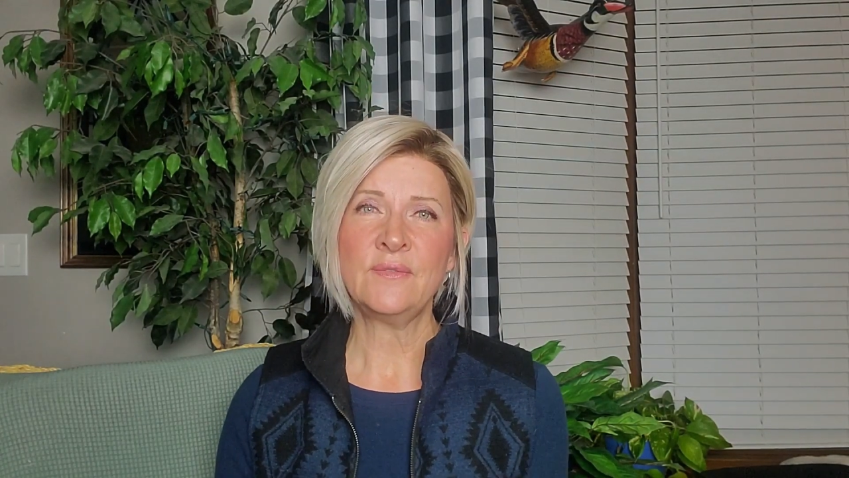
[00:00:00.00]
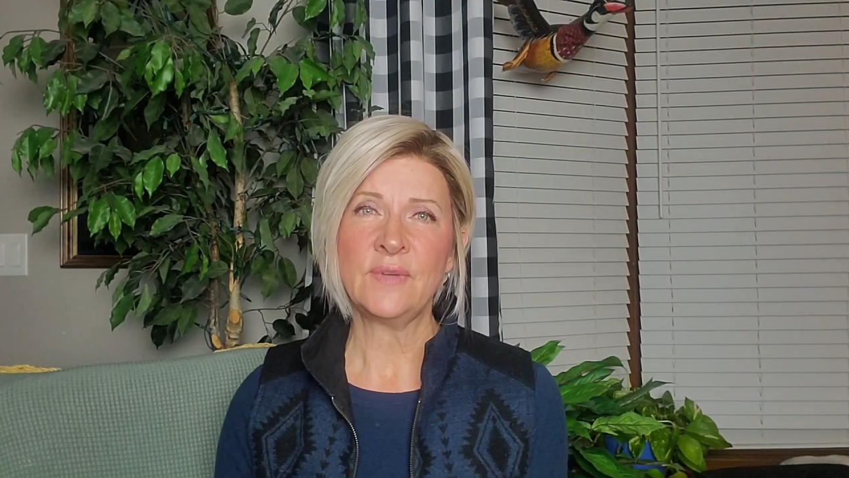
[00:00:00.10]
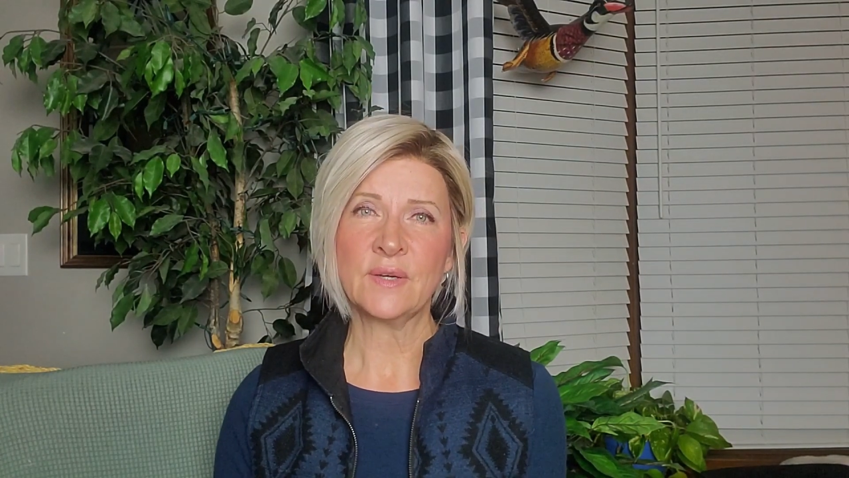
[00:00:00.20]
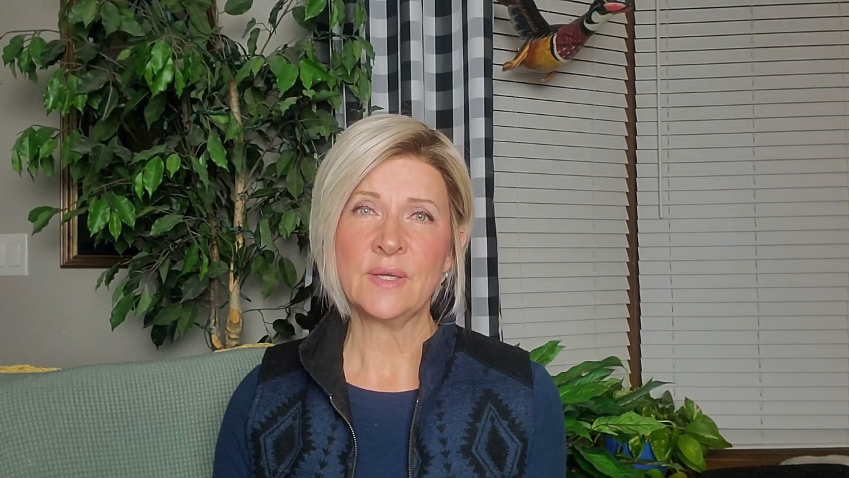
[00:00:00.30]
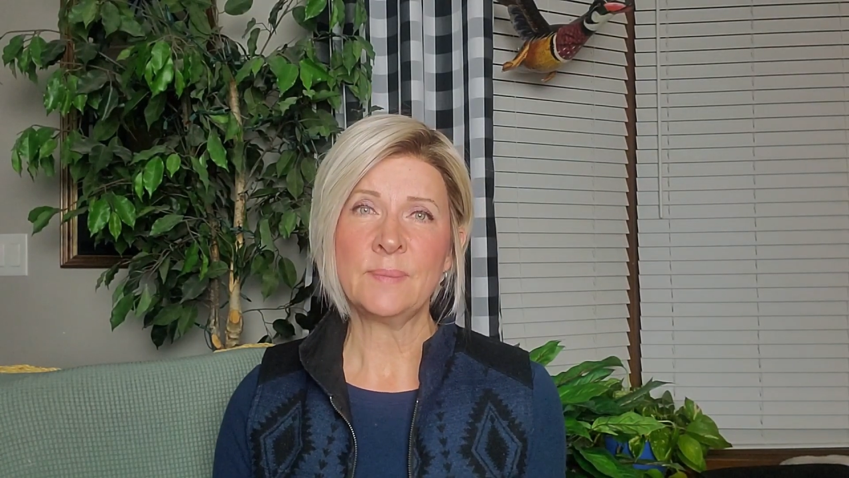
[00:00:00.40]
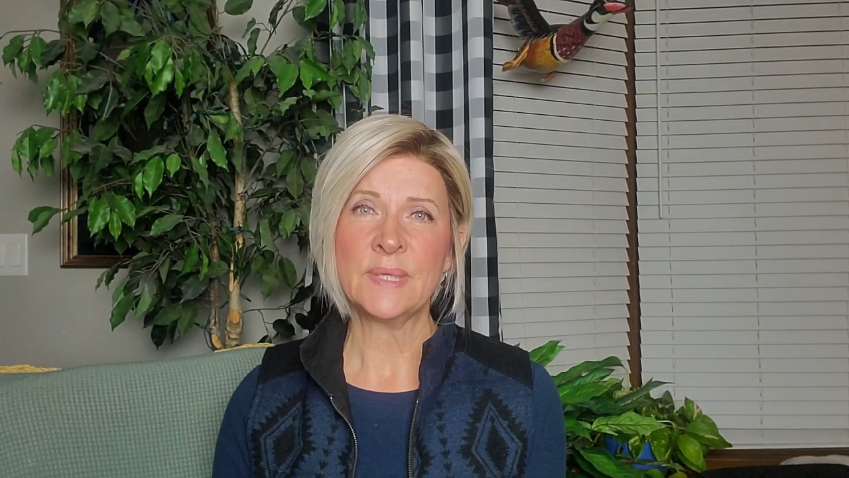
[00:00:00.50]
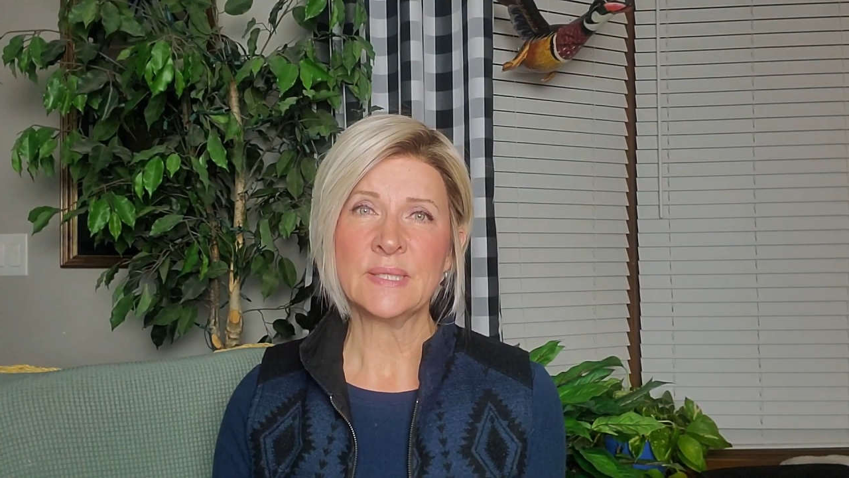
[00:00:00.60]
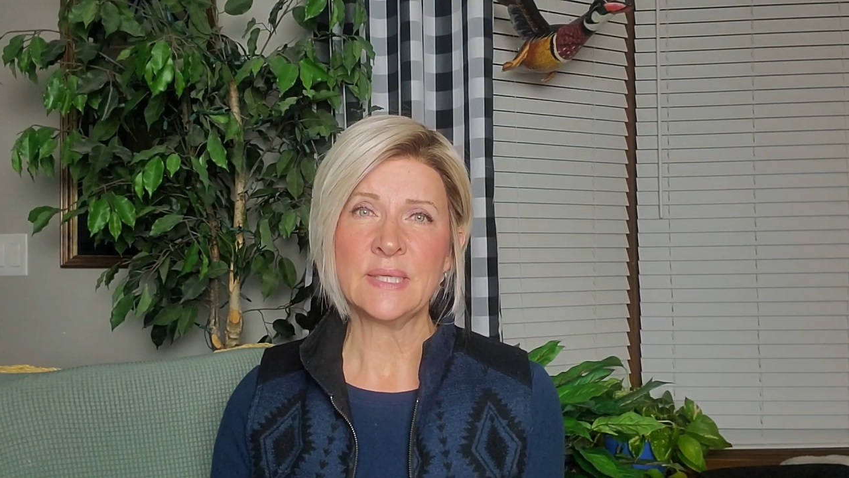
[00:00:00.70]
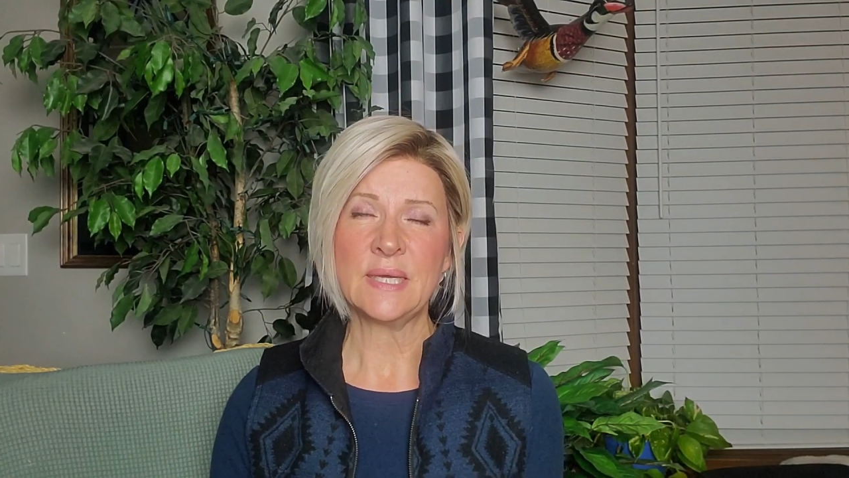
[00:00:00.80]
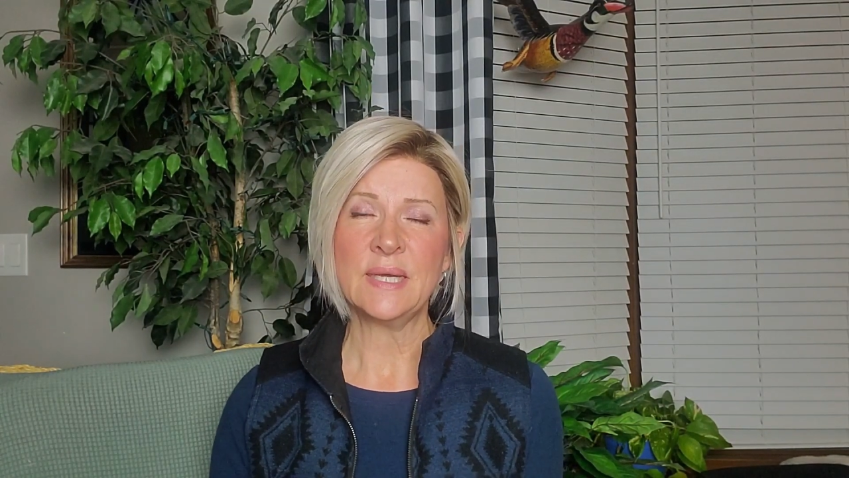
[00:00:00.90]
very
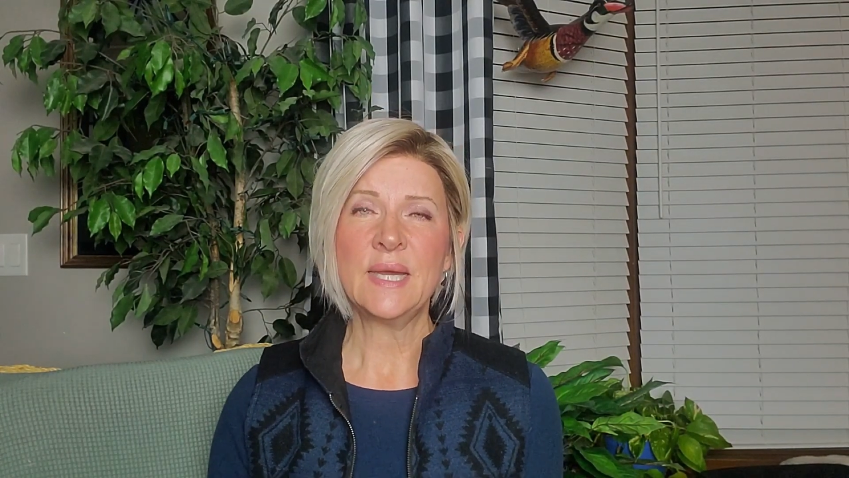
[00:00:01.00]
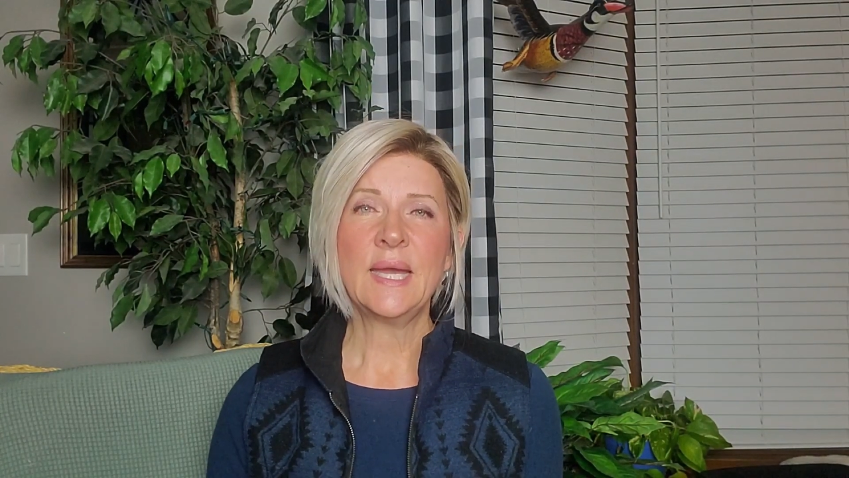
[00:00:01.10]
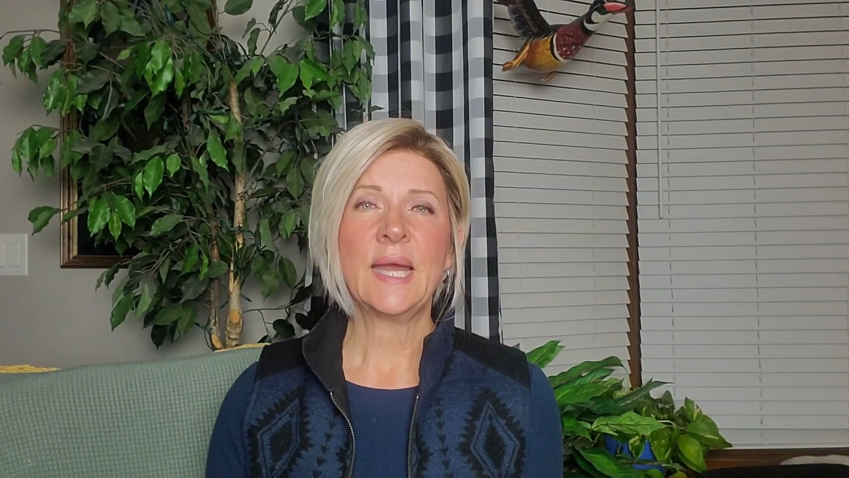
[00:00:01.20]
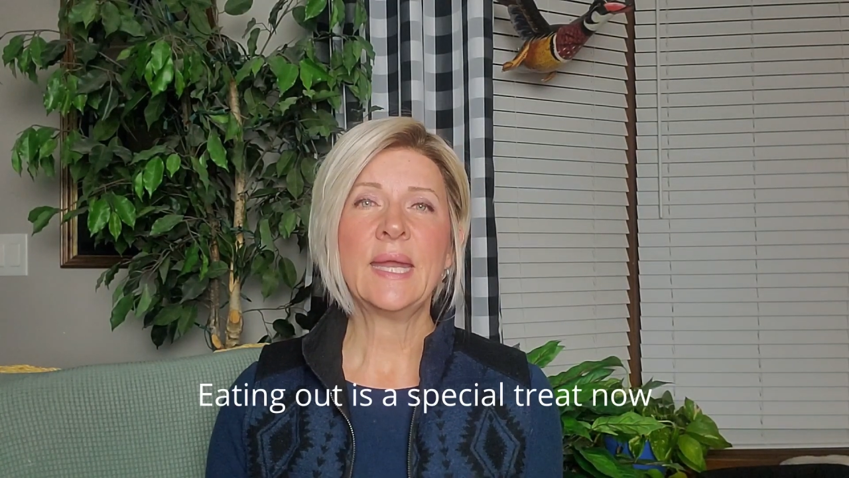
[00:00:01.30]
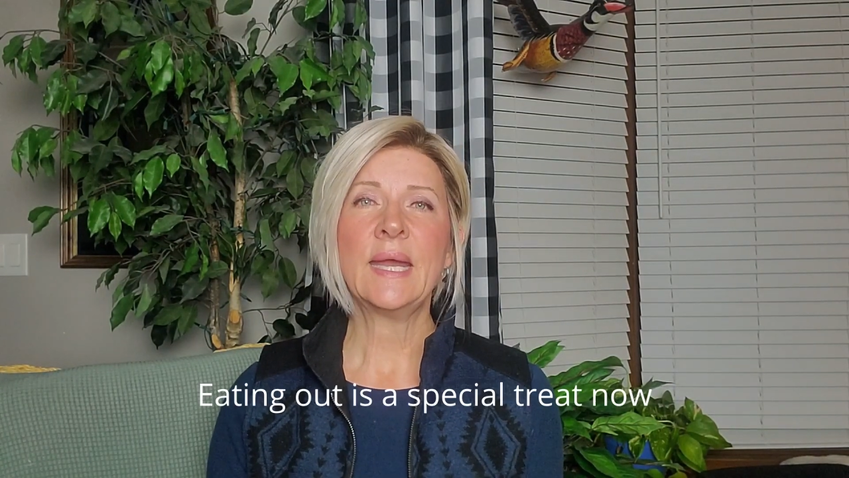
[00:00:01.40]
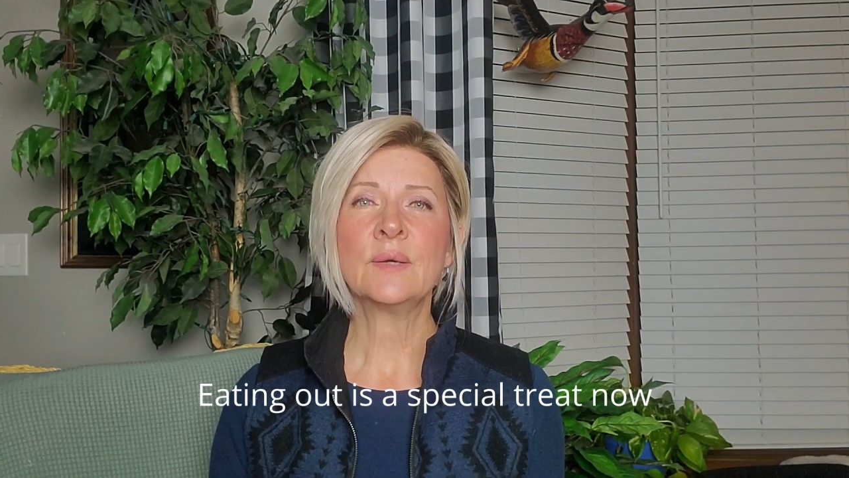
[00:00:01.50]
busy and